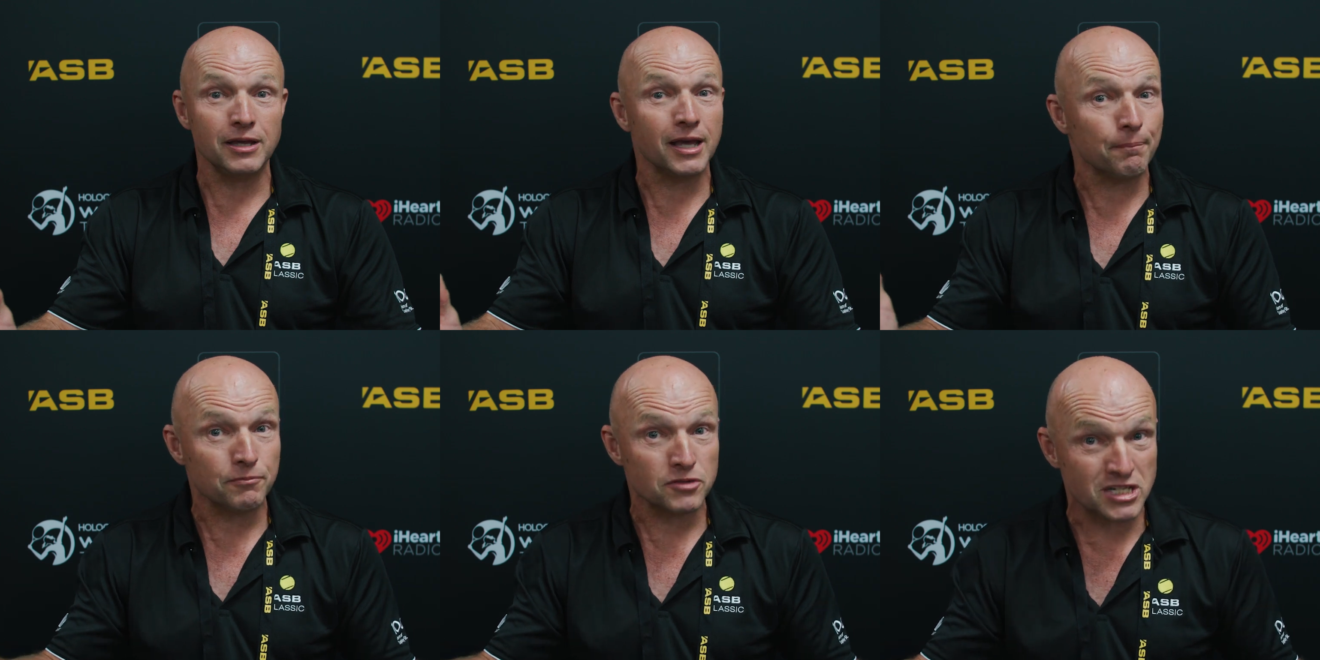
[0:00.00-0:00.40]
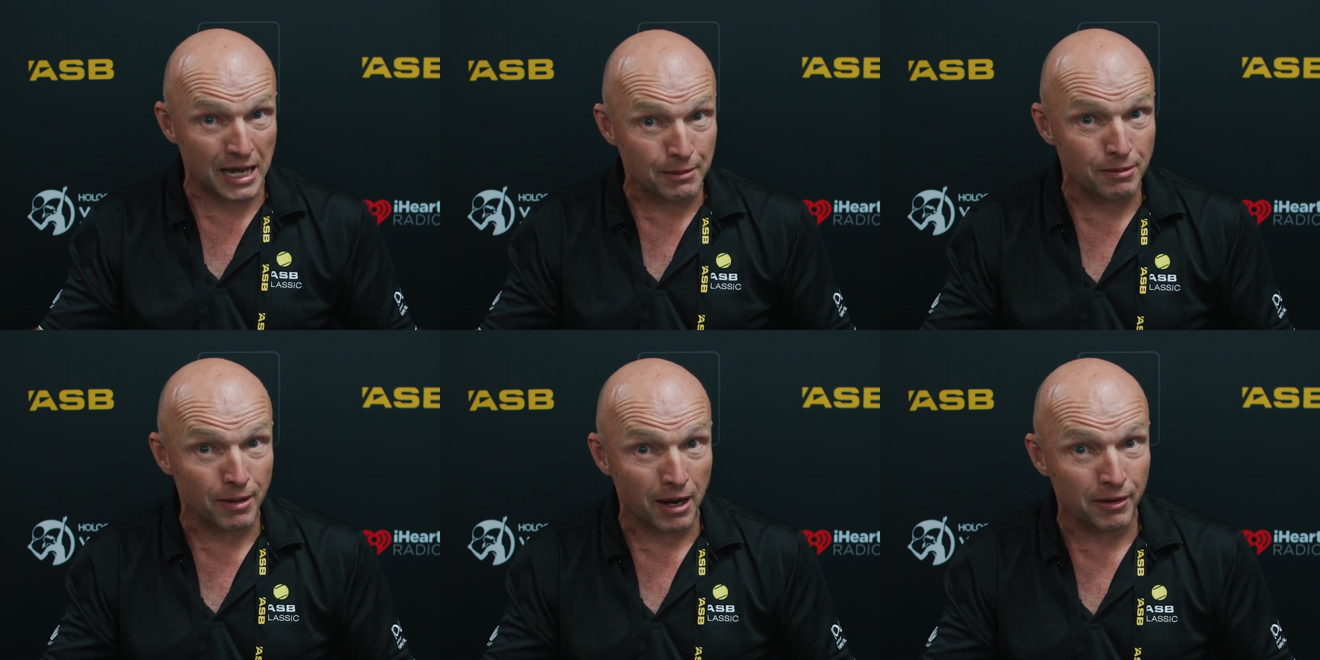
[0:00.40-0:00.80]
Yep,
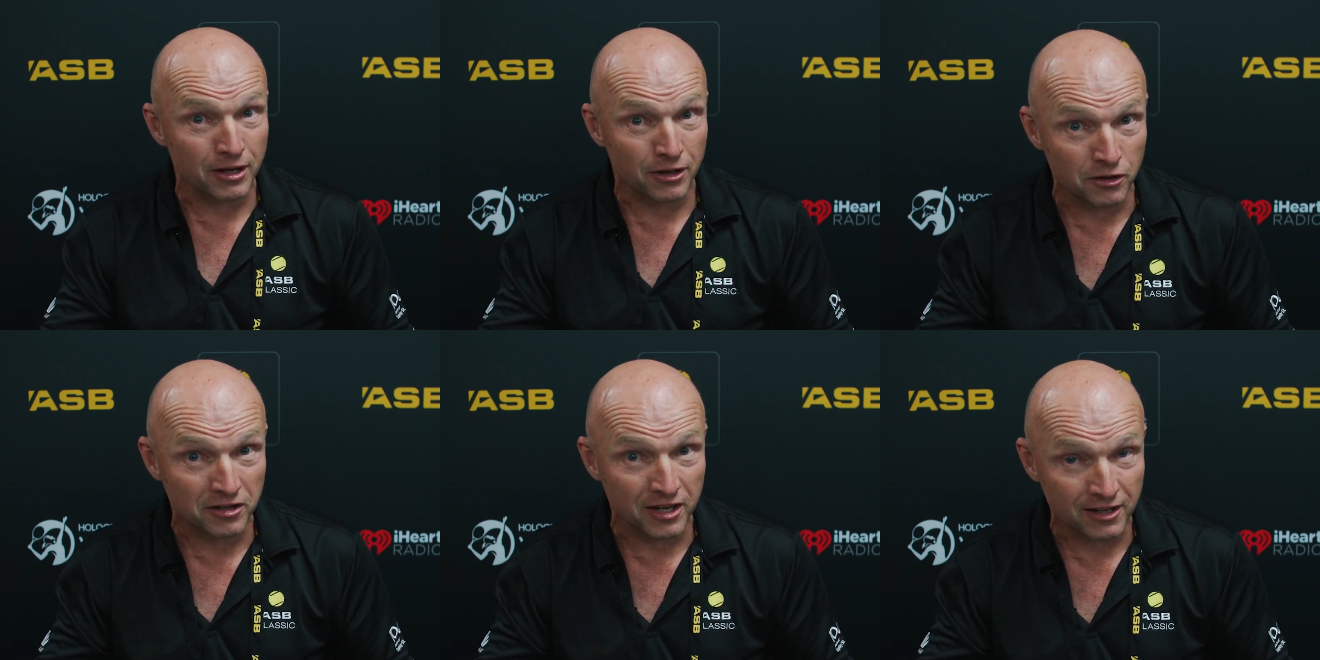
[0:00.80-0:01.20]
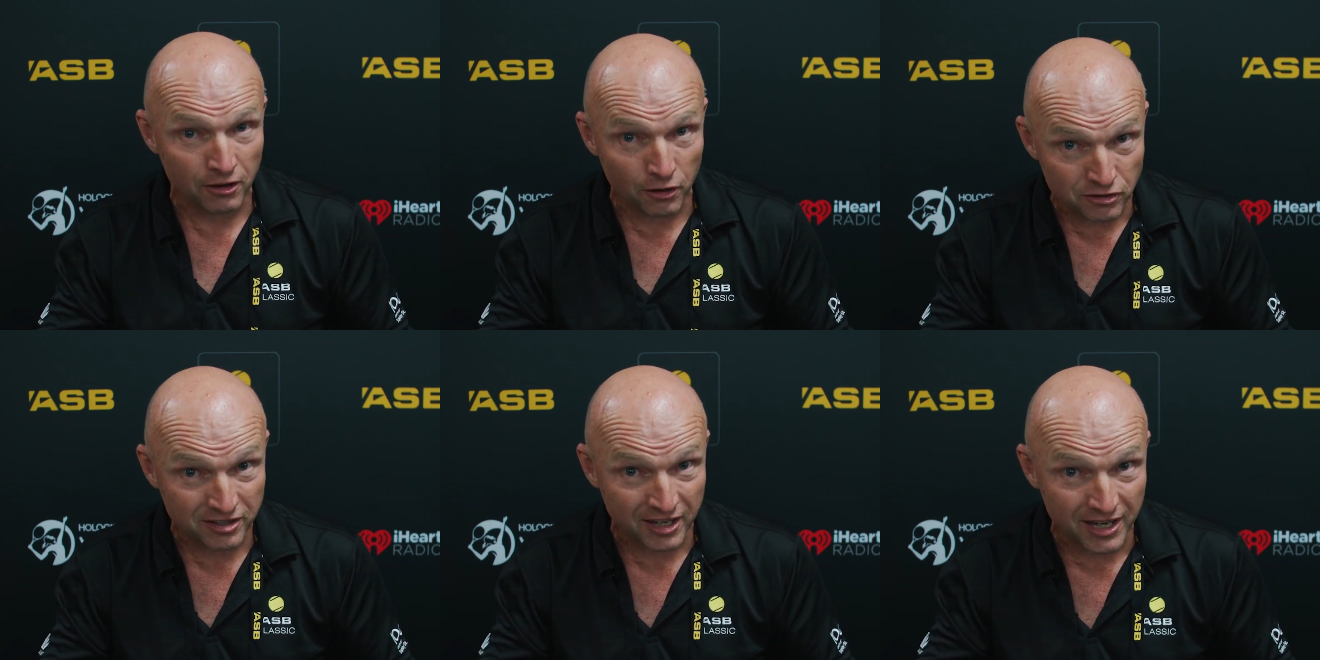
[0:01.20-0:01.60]
Jamie Murray, who, he,
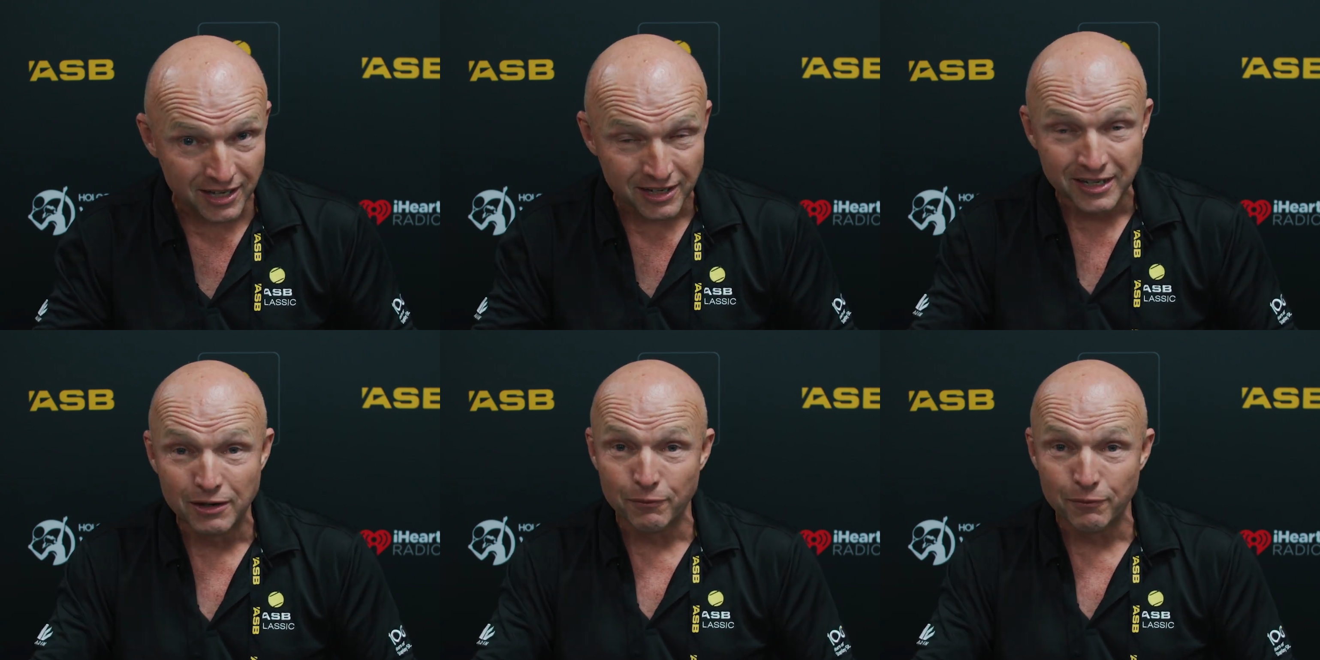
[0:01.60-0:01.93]
who's he?